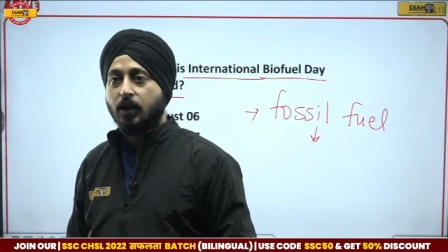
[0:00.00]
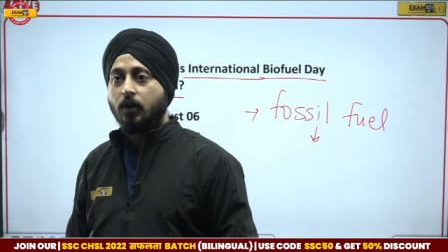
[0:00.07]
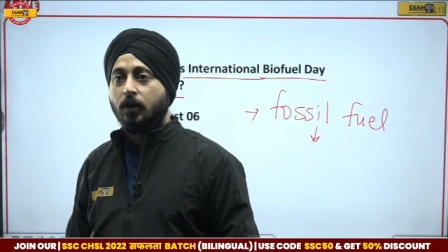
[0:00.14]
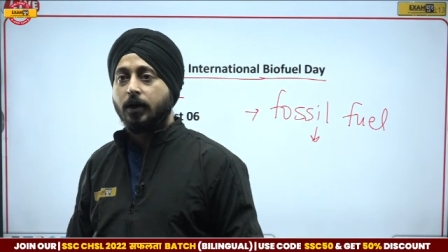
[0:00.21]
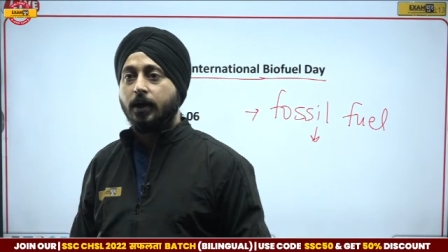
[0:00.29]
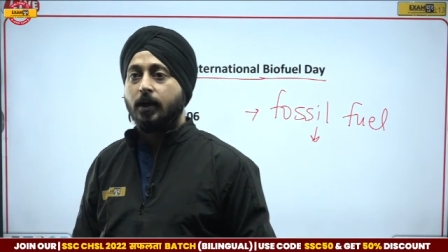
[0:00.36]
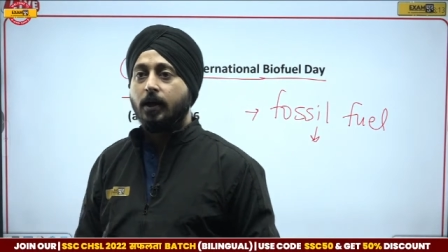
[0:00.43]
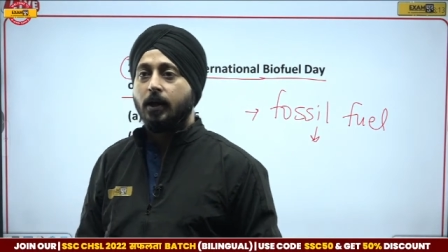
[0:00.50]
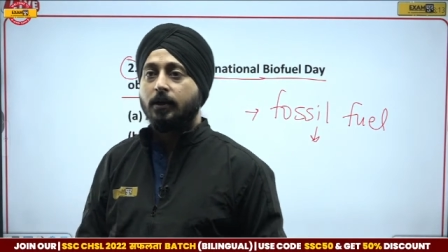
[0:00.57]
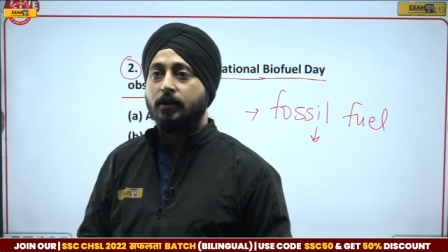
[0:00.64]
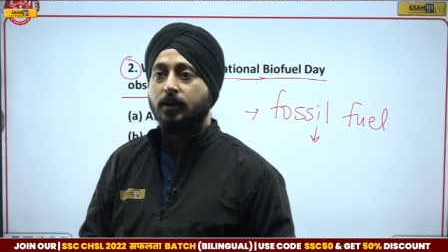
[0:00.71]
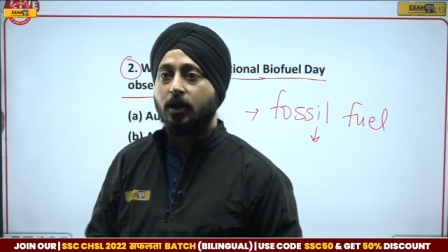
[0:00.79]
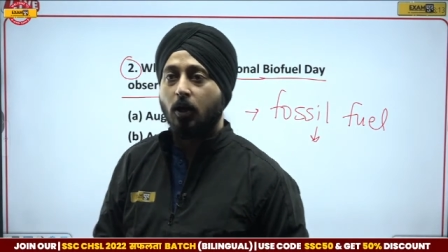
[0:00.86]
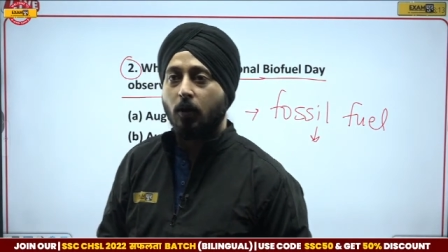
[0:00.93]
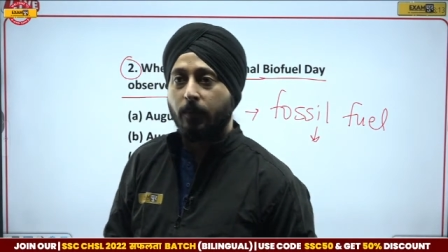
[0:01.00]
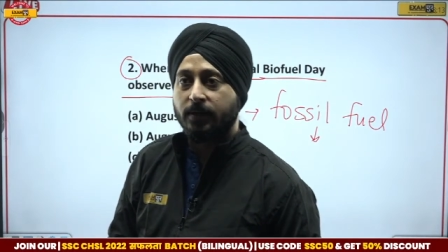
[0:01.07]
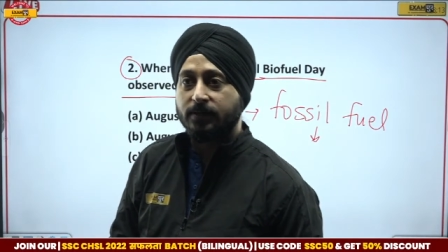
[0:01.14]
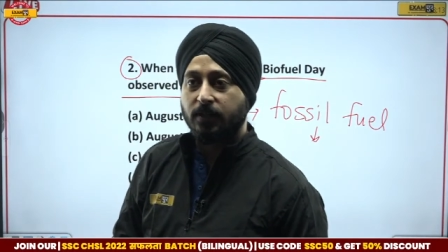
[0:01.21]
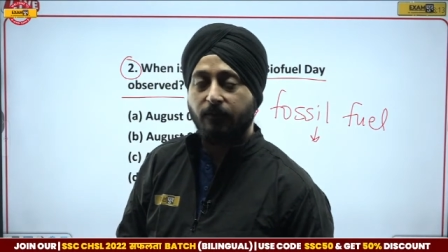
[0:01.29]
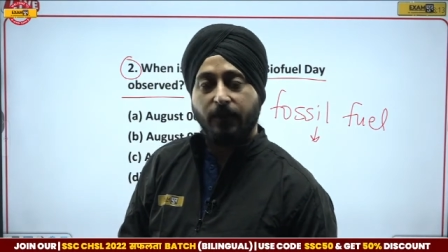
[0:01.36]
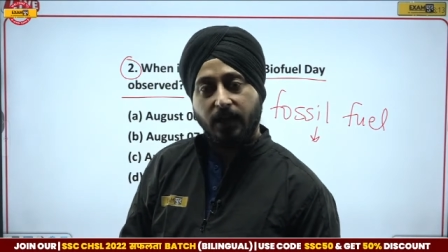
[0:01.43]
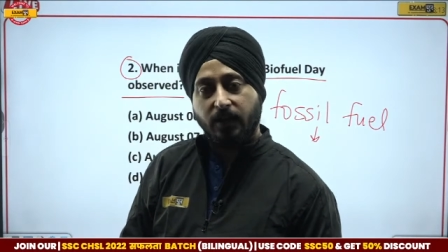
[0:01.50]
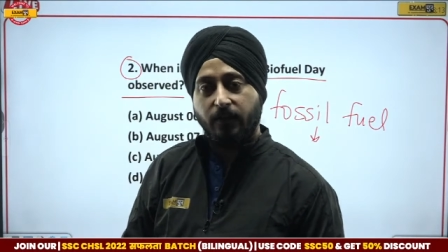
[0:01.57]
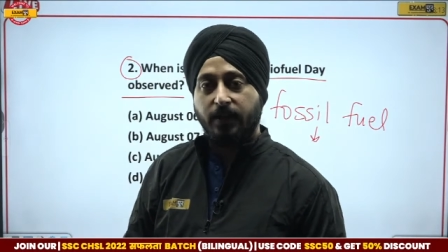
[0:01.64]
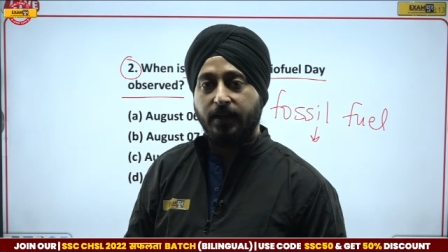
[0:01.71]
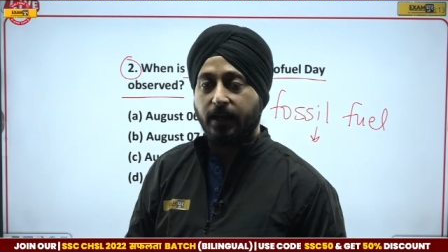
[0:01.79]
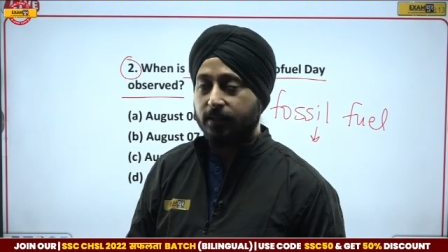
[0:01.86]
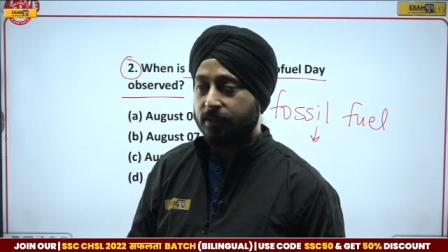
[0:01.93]
okay the governments are very
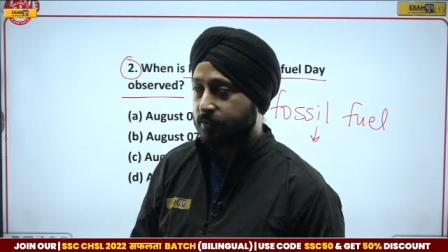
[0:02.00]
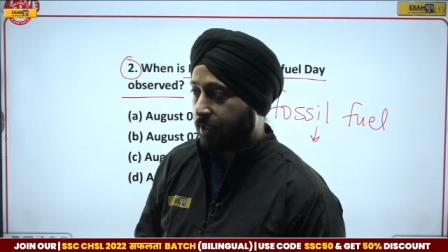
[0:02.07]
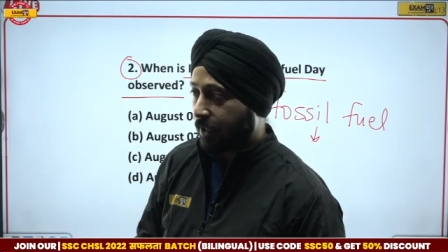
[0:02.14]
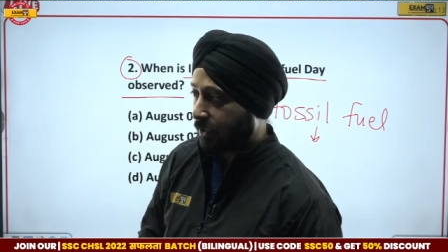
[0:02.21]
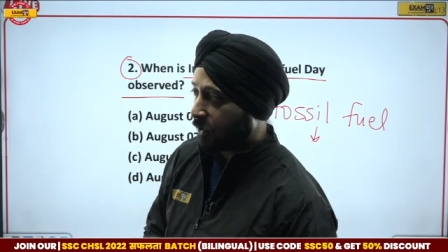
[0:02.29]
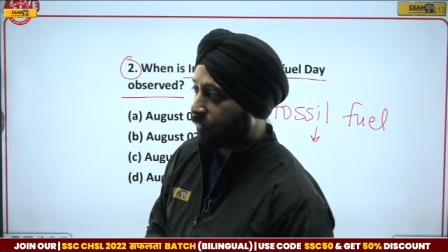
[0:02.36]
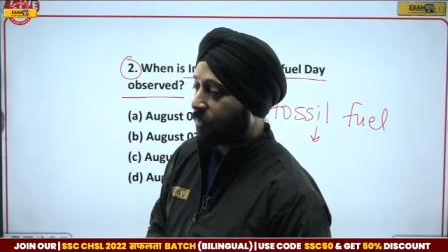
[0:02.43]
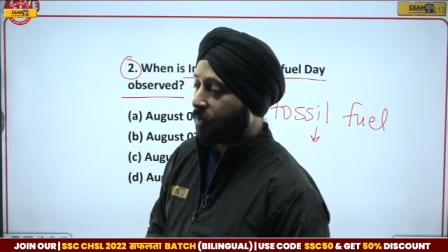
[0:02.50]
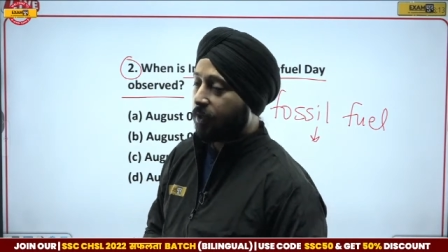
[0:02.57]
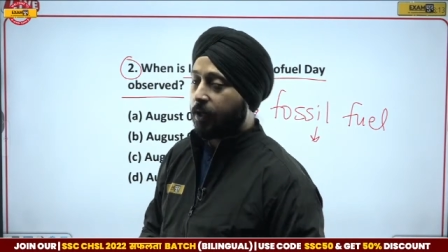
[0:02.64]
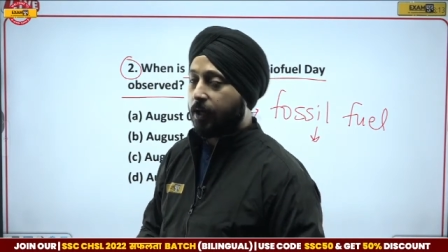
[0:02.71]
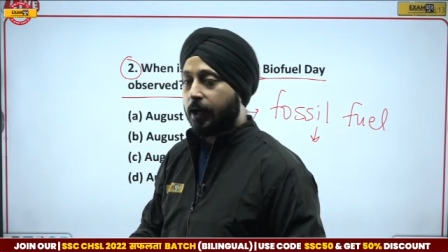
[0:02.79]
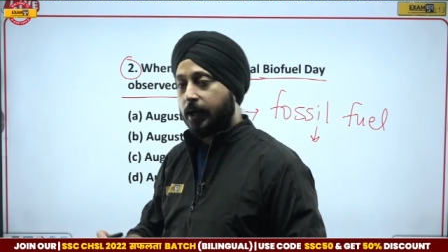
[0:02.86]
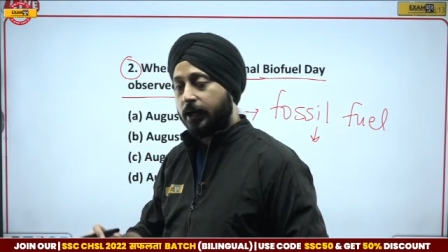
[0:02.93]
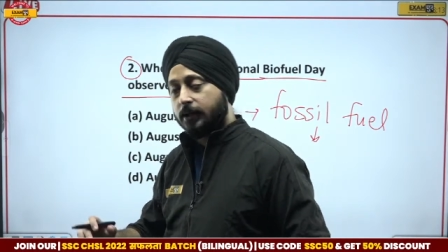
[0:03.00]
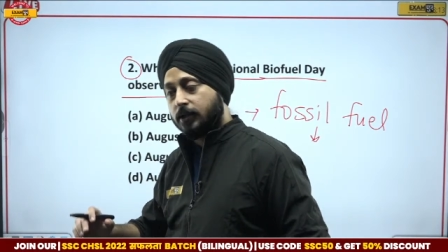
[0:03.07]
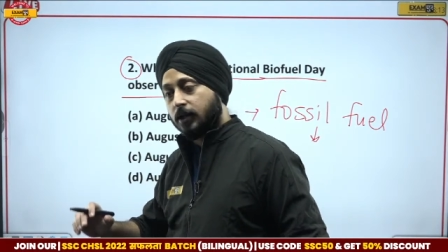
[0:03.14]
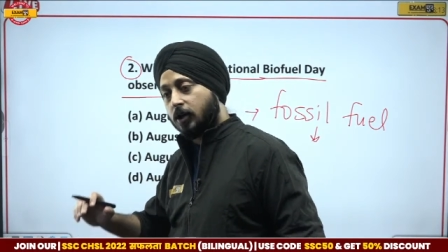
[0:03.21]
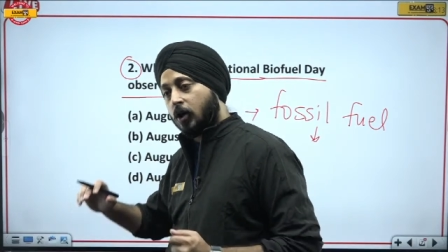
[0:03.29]
very active active and the